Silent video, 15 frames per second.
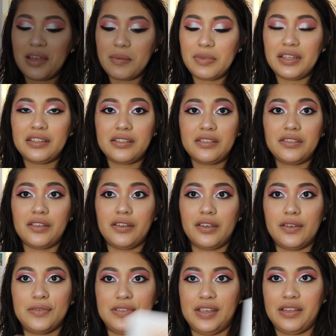completes this
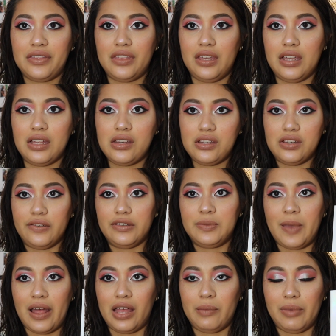look using the Douce
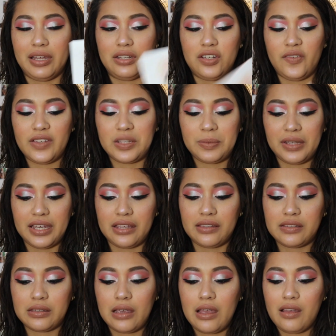palette by Juvia's
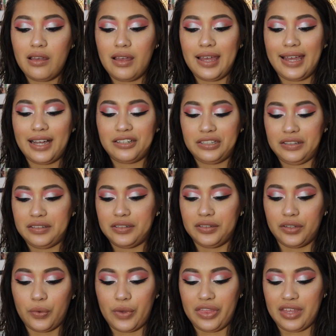Place. I actually did a
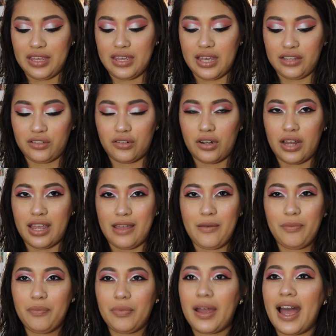look with it yesterday,
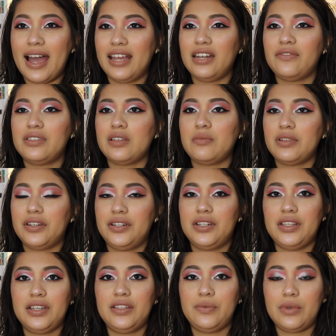kind of similar
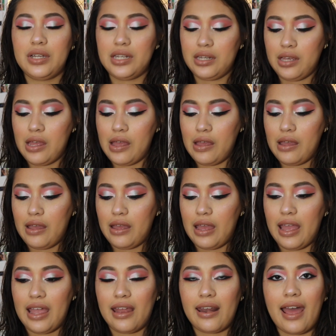to this one,
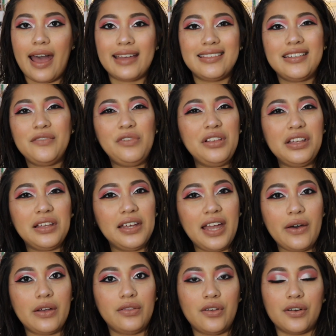and I didn't really like
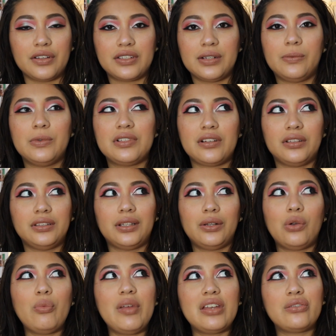how it looked. It was a
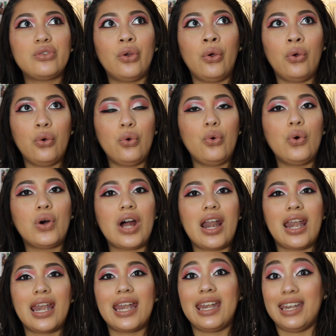little bit too
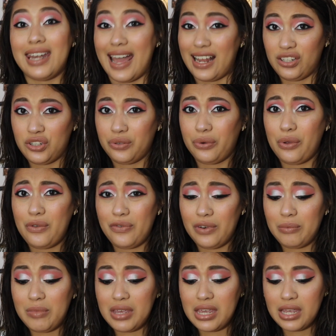natural
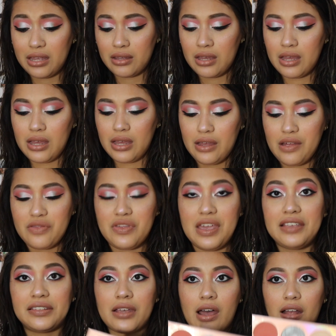for me.
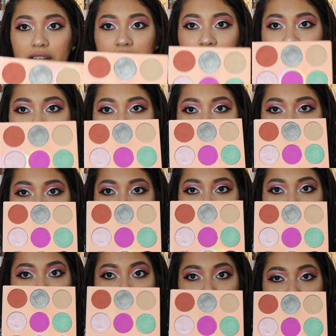These colors are
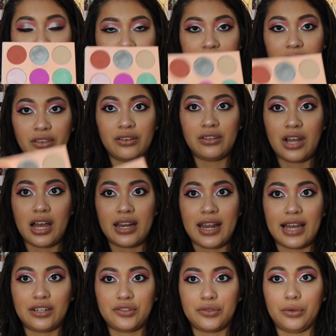definitely bright. They're not
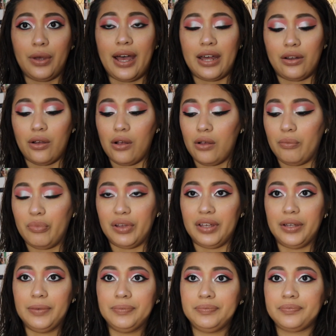natural at all,
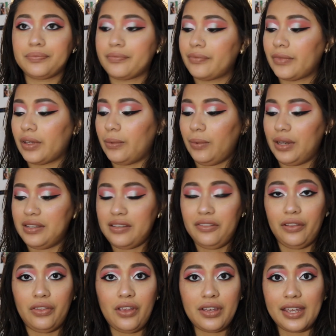but when I did
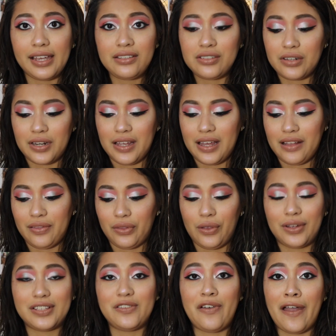the look yesterday, it
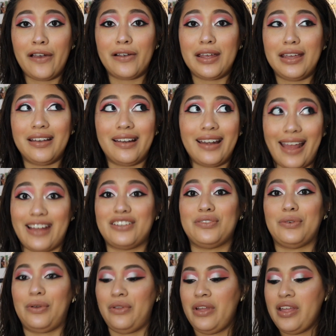looked very
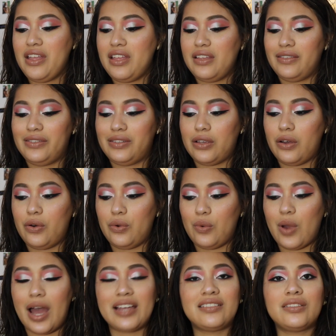natural.
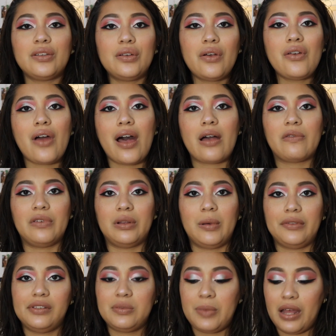So I still don't know how I feel
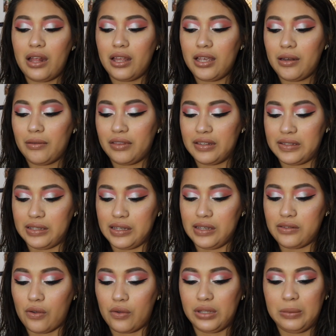about this palette. This
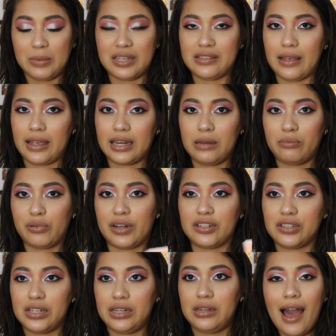is only my second
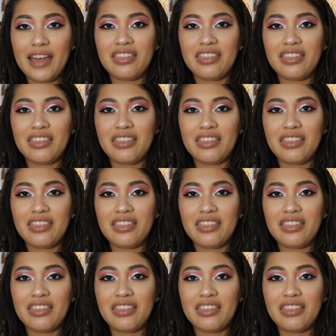impression. I